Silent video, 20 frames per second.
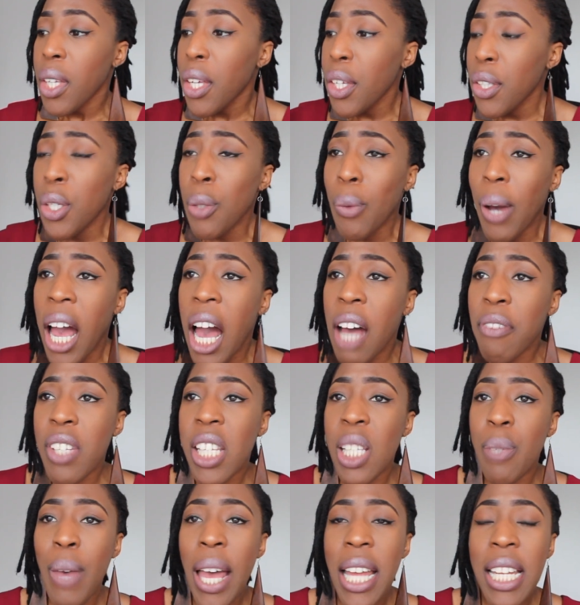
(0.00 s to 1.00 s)
You won't have to
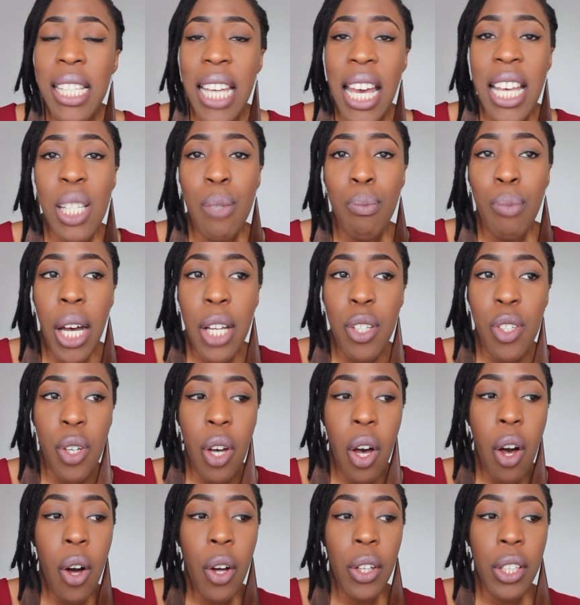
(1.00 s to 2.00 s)
spend as much
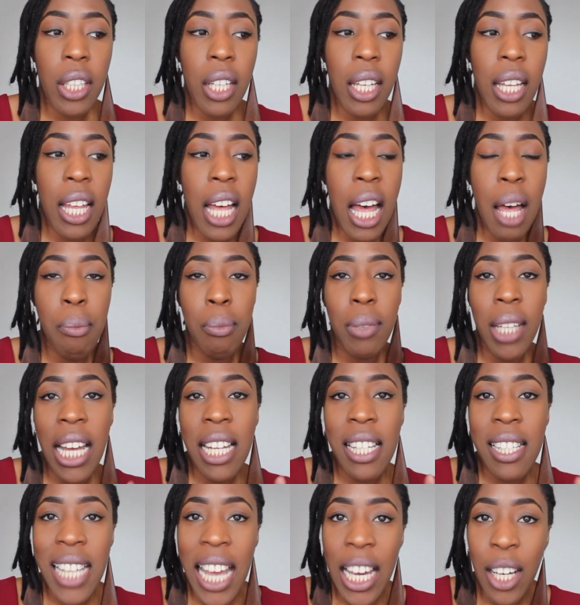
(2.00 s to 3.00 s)
on
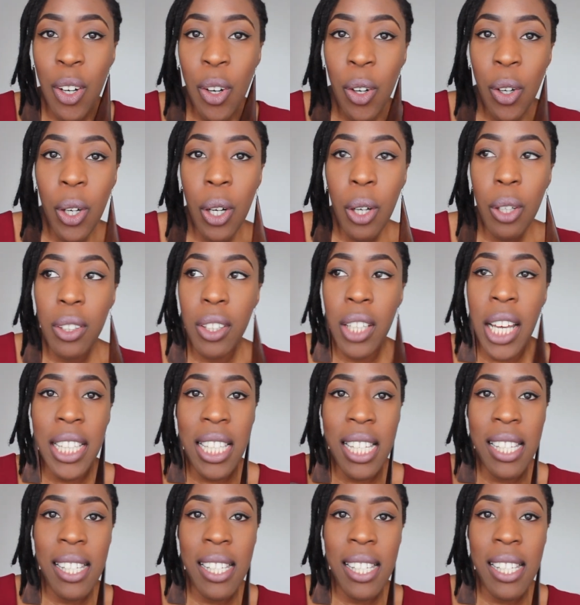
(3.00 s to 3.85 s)
like decor, like the